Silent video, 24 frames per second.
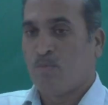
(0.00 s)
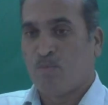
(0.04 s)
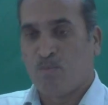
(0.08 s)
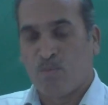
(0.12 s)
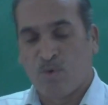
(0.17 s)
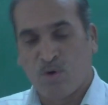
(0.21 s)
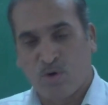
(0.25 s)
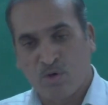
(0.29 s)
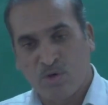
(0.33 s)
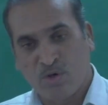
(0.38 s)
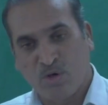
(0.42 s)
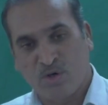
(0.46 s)

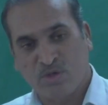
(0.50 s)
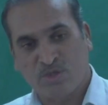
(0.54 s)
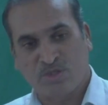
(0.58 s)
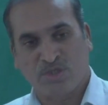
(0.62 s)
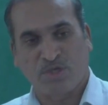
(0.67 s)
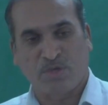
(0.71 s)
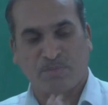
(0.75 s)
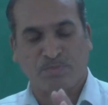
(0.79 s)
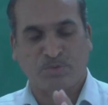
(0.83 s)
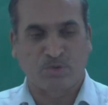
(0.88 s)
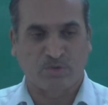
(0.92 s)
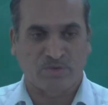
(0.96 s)

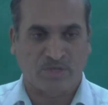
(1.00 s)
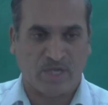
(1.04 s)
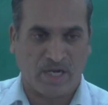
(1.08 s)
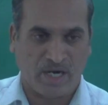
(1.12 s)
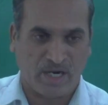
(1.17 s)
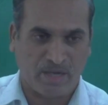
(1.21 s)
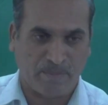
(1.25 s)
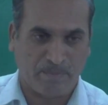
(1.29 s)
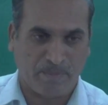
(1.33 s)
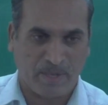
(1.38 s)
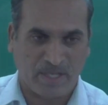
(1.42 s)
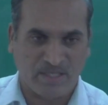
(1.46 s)

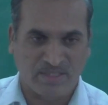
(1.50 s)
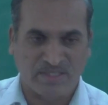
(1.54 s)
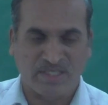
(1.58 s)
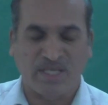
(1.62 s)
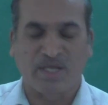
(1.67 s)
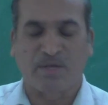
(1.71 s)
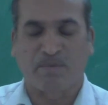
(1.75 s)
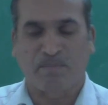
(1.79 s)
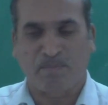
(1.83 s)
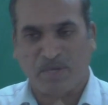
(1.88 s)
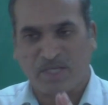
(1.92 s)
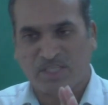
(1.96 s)
monosubstituted
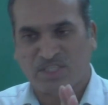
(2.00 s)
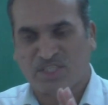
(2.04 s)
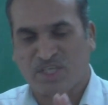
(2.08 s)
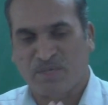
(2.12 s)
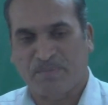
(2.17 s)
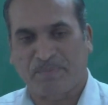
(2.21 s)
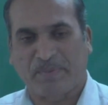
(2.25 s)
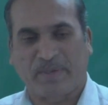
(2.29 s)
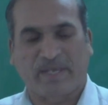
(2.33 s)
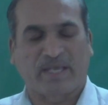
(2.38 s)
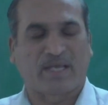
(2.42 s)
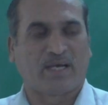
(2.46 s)
benzene
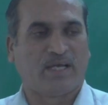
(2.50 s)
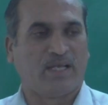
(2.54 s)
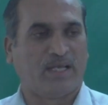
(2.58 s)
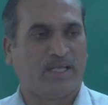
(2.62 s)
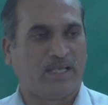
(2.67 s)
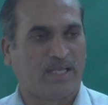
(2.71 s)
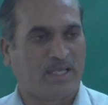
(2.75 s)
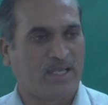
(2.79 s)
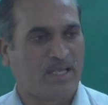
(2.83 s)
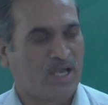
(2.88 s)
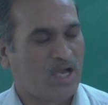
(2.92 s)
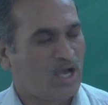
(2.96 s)

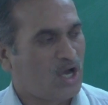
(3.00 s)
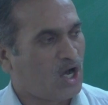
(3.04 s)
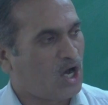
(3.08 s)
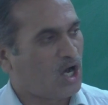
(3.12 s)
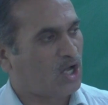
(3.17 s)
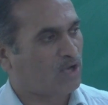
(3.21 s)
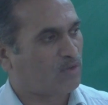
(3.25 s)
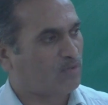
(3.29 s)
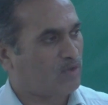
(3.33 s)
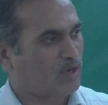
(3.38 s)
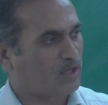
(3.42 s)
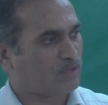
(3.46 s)
specifically,
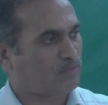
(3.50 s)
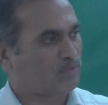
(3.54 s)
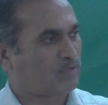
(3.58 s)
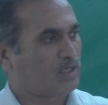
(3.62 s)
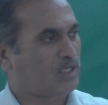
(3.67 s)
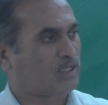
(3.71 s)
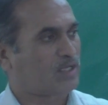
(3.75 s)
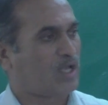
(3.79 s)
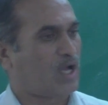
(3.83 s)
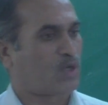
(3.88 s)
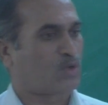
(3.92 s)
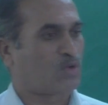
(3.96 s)
or what
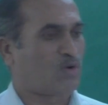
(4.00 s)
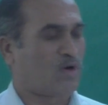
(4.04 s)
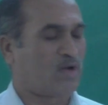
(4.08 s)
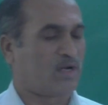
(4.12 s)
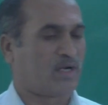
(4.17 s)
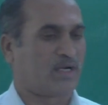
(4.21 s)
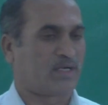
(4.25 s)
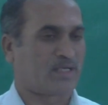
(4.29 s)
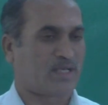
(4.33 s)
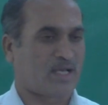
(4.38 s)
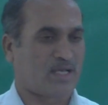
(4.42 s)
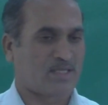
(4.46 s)
we can
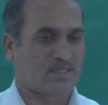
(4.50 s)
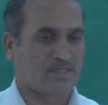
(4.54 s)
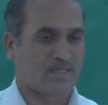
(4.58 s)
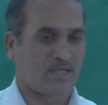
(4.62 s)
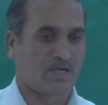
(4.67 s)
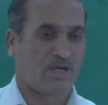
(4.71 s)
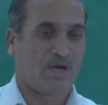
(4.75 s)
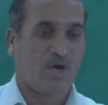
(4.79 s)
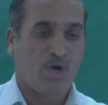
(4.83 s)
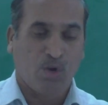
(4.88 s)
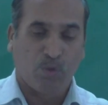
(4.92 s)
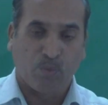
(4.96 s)
call it as
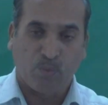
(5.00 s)
a,